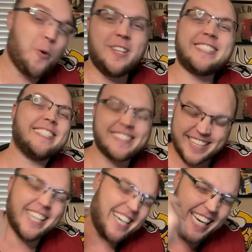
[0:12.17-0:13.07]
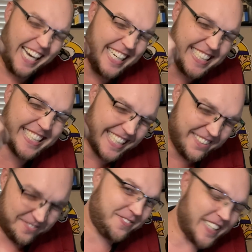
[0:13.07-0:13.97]
This is the
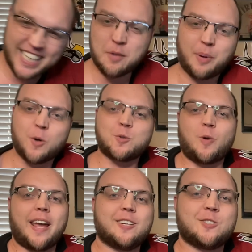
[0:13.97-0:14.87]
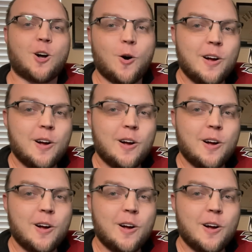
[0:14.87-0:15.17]
Undefeated Post Weigh-In Show,